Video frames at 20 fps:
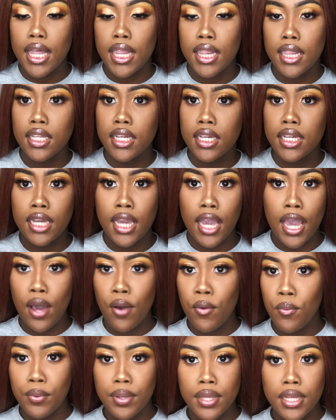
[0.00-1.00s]
They
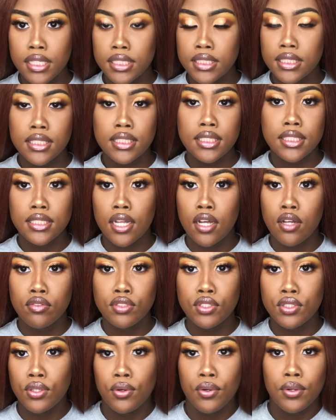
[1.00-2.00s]
had wigs and stuff.
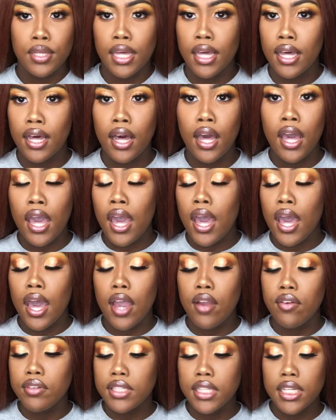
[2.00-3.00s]
So yeah,
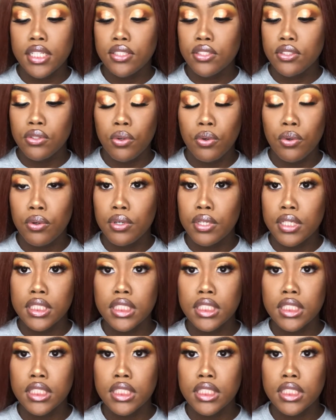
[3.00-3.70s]
everything's cool.